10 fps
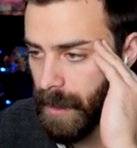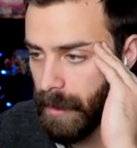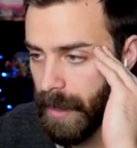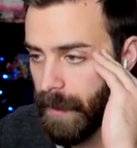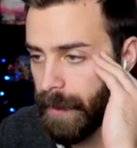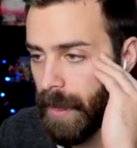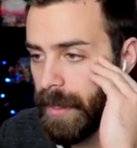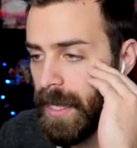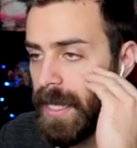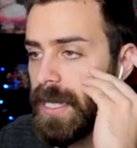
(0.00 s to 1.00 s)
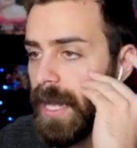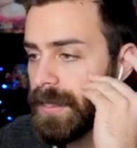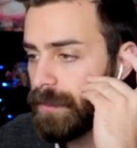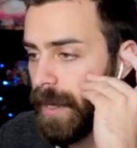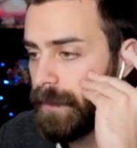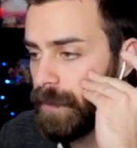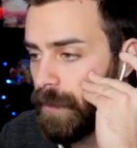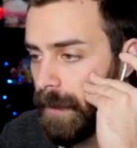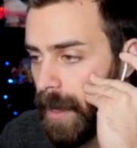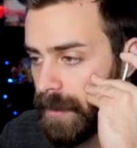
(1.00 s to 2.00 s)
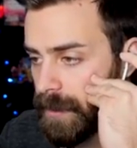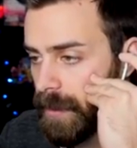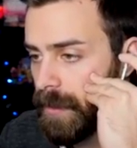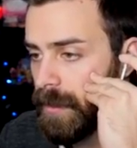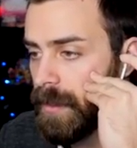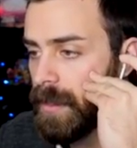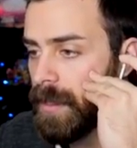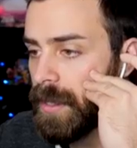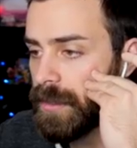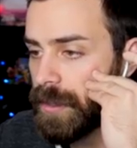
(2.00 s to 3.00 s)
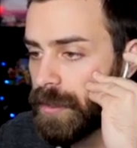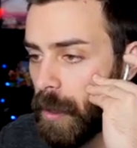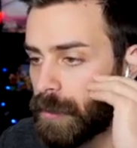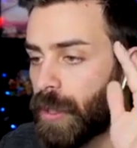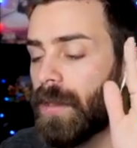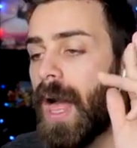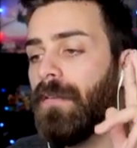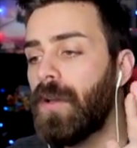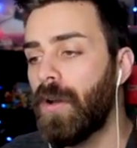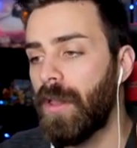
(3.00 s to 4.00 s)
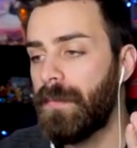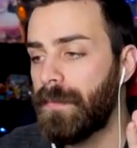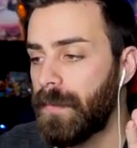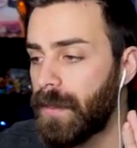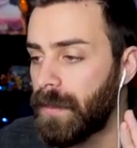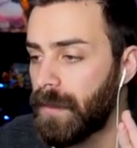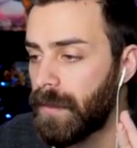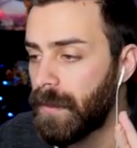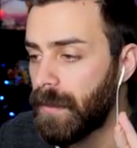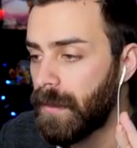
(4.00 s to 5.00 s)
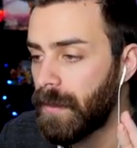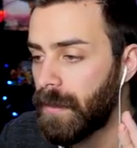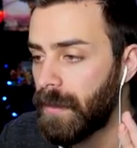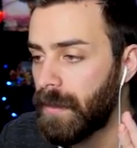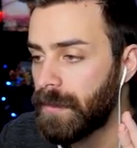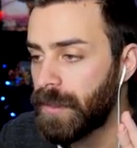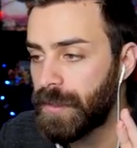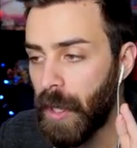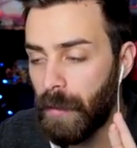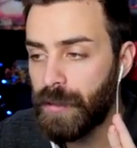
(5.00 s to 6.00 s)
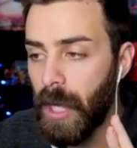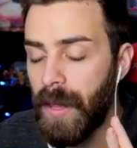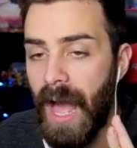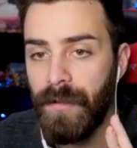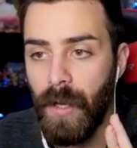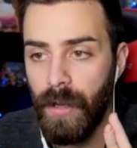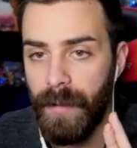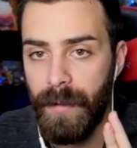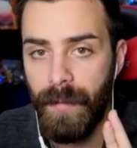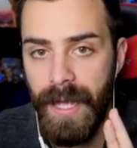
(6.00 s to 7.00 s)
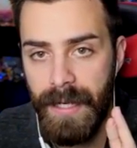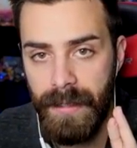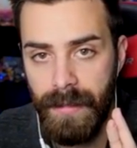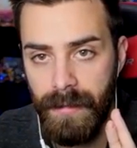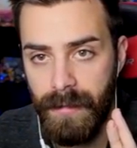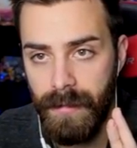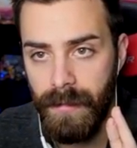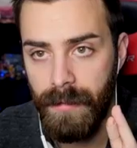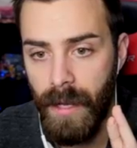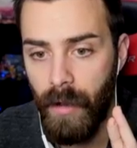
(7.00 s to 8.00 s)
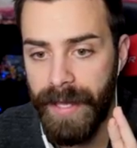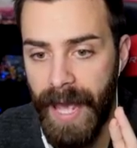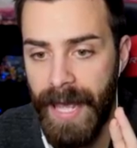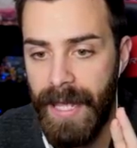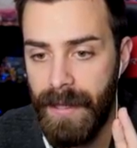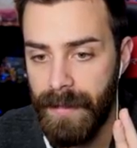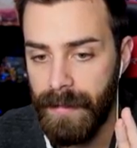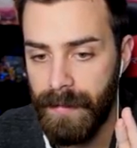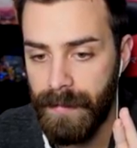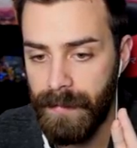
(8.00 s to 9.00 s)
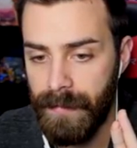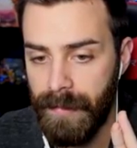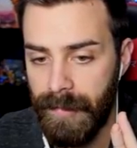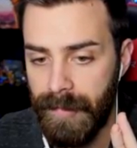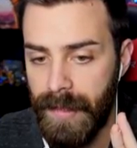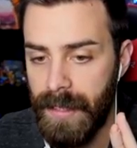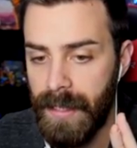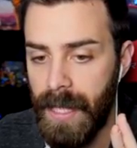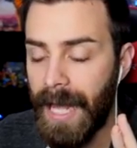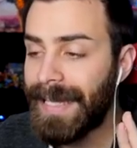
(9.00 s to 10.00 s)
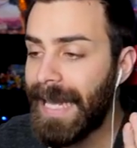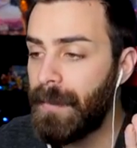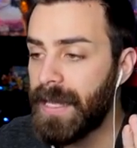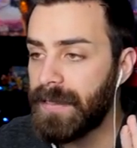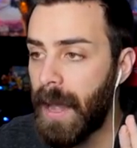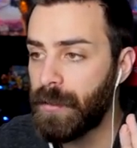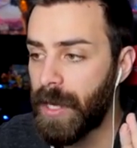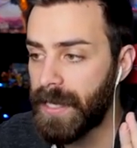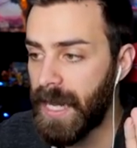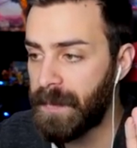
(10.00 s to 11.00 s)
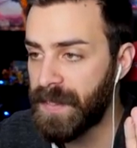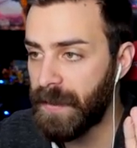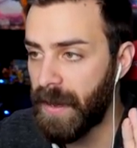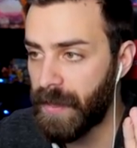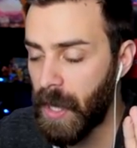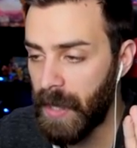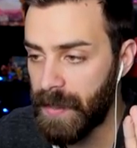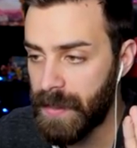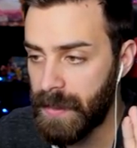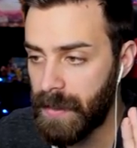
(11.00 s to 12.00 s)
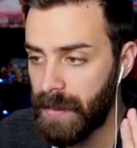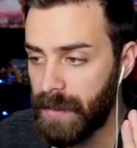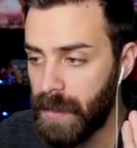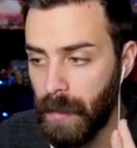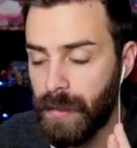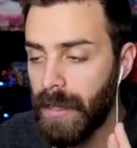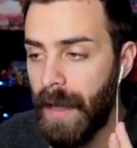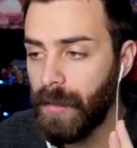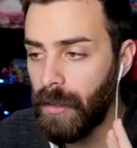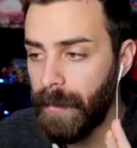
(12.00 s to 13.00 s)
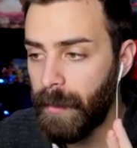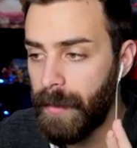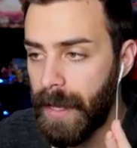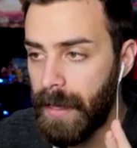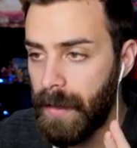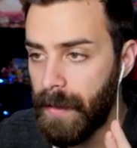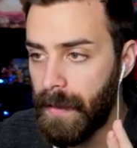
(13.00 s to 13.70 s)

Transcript: Okay, there we go. He econs the right the right monster. Just don't draw lava golem. Just don't draw lava golem and we win. Okay? I can't make a cyber dragon deck because I don't have the cards. Don't draw lava golem and we win.